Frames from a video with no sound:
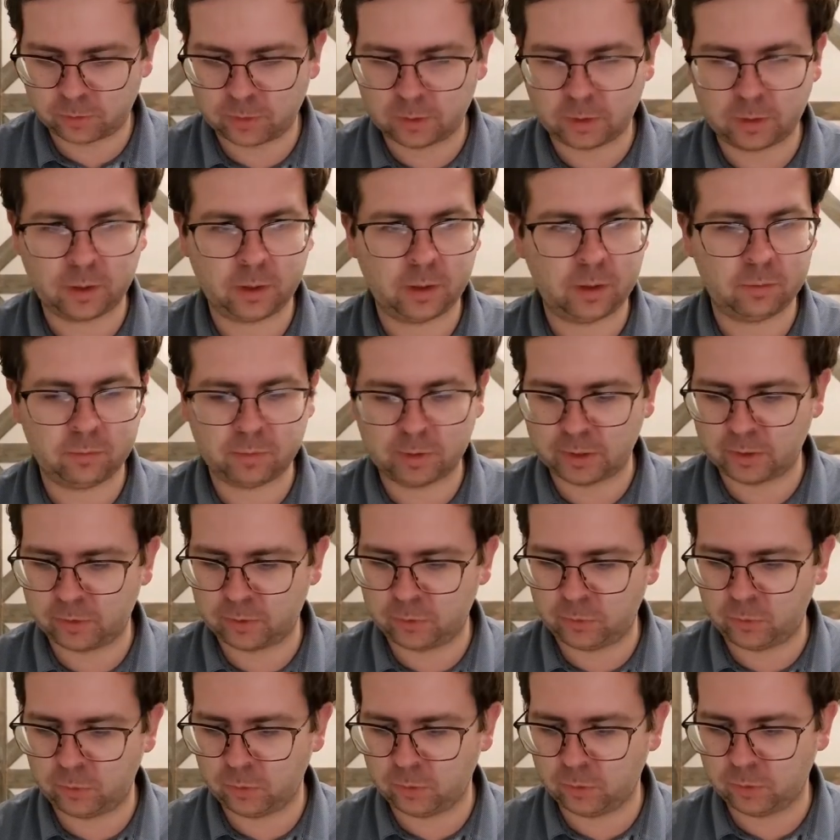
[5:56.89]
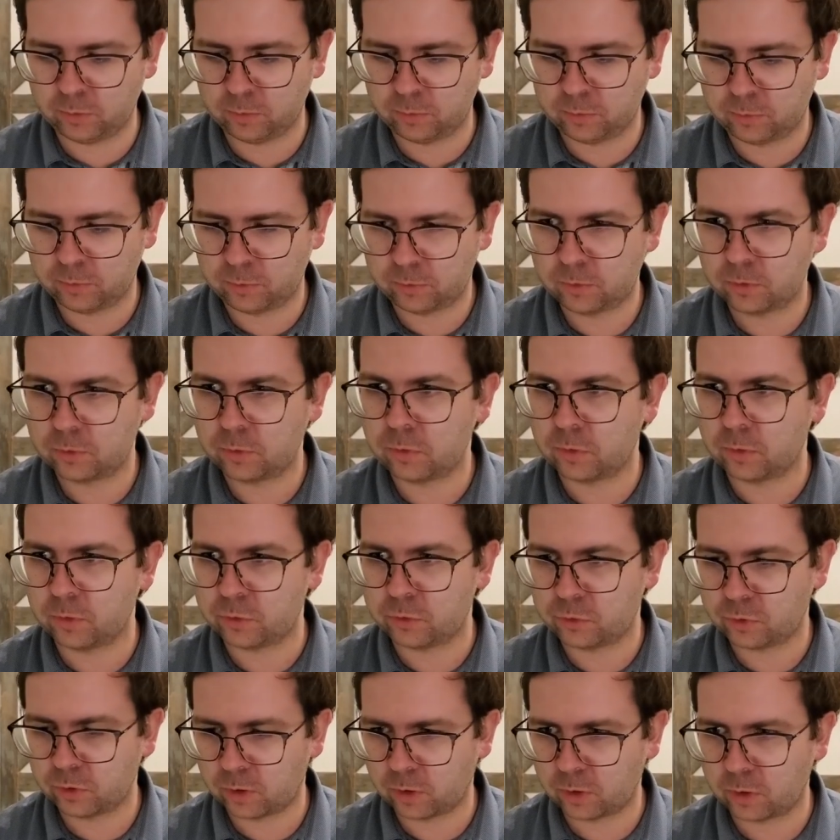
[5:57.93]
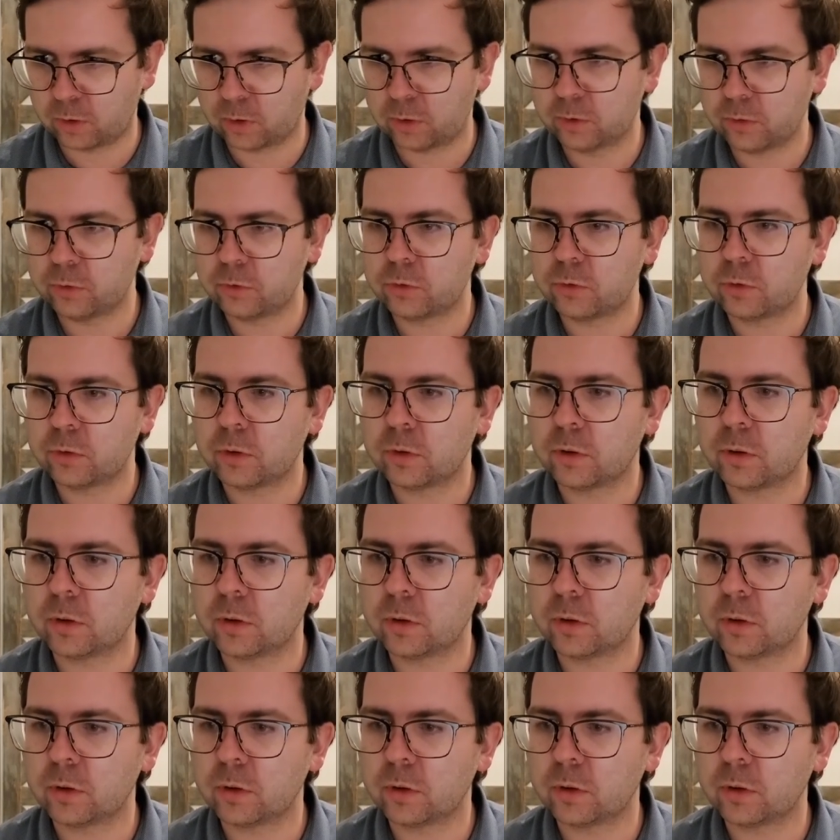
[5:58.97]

a value of the charge.